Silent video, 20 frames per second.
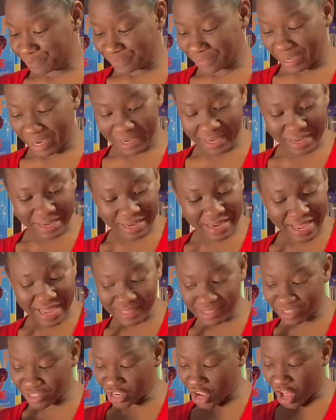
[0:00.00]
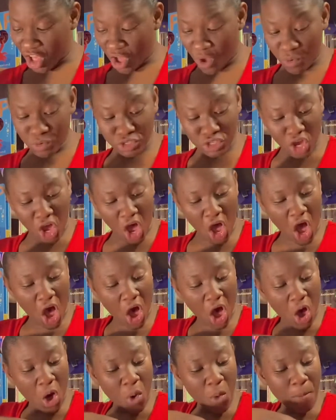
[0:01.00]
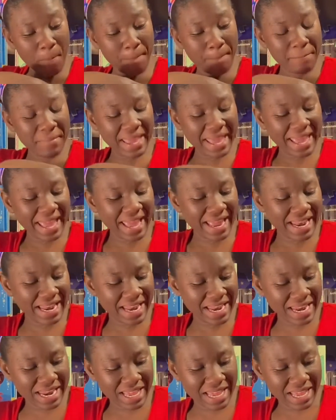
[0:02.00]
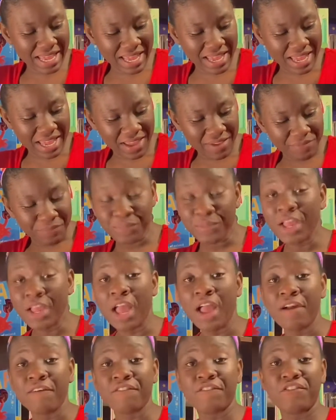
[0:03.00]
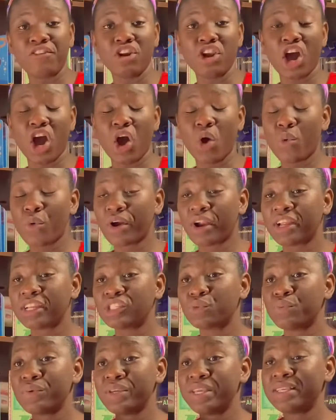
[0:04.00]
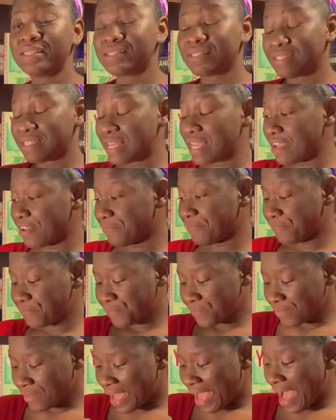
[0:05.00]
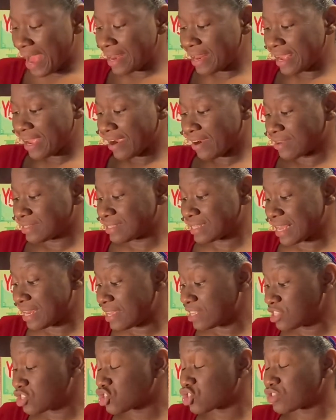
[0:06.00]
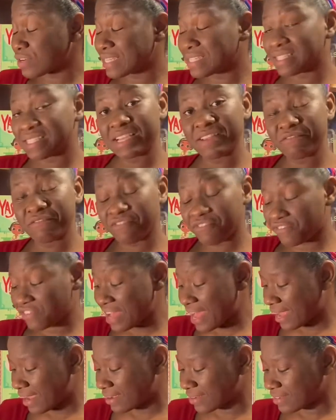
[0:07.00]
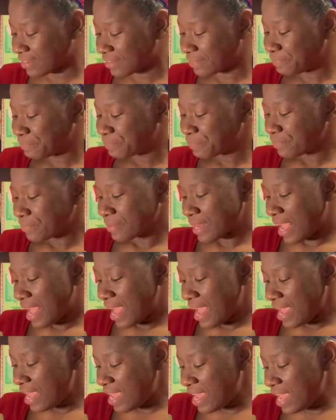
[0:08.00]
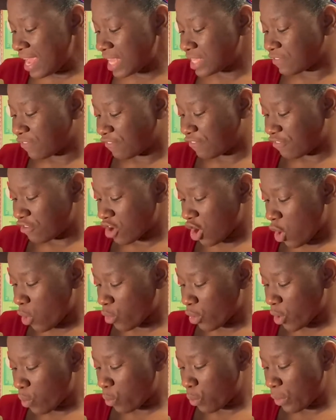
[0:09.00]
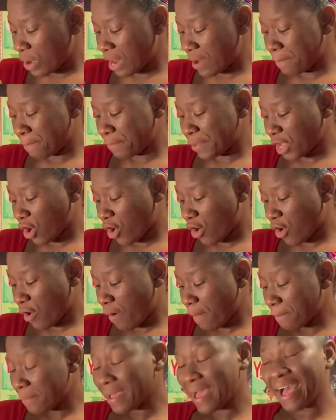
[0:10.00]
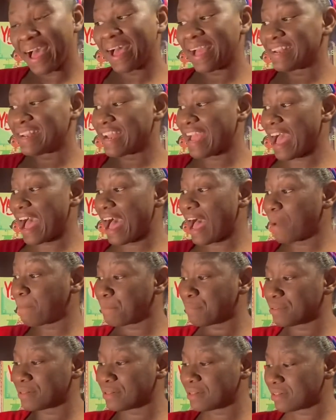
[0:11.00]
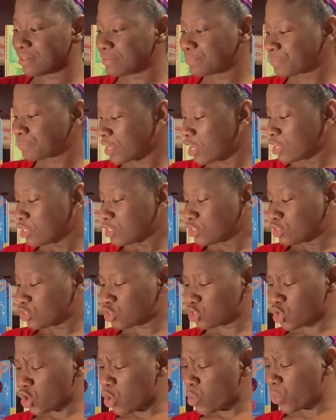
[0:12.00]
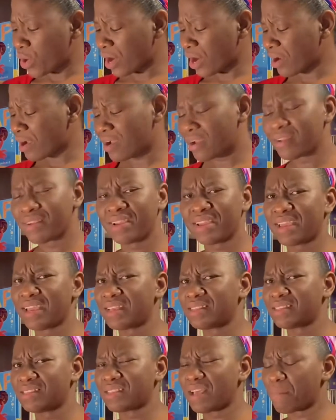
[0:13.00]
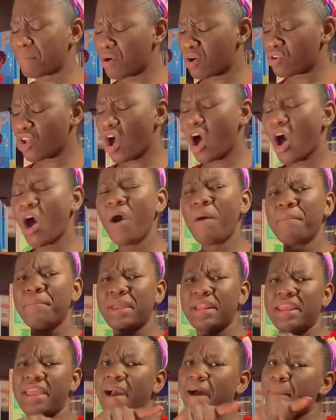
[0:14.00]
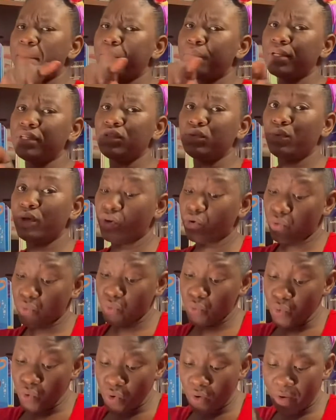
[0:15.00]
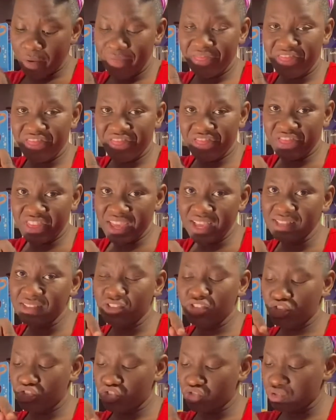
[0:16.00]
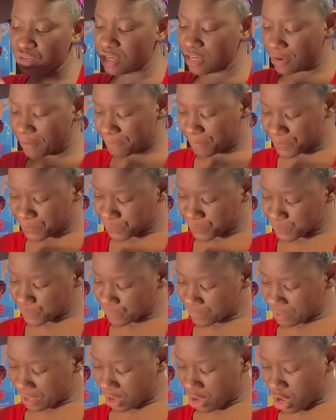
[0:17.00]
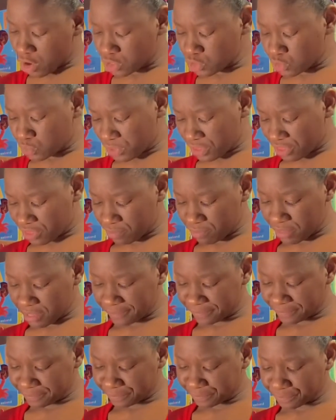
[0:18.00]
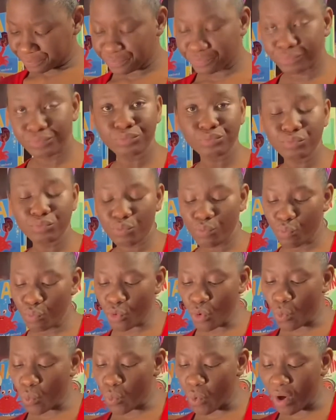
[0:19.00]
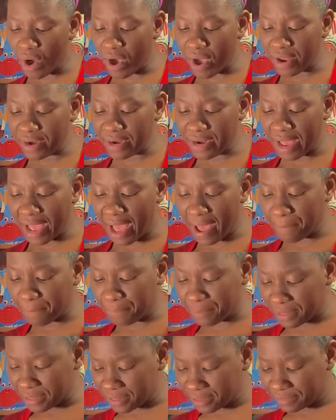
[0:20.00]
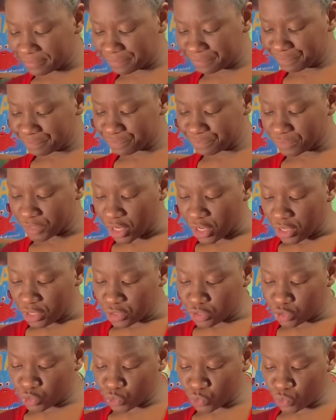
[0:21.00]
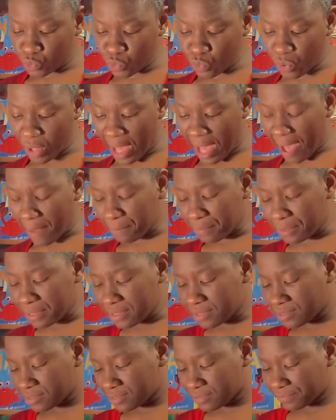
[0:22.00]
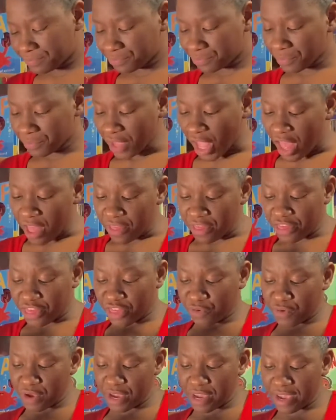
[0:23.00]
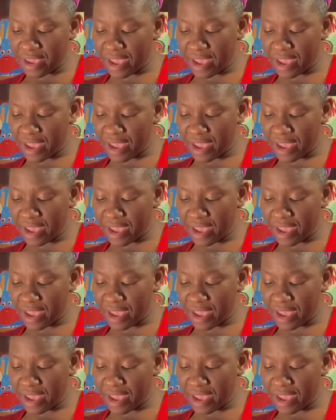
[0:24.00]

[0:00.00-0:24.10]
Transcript: let's count how many flowers we see. And here's an interesting fact. Each flower will become an apple. So we're going to guess about how many apples will grow on this tree. Count with me. 1 apple, 2 apples, 3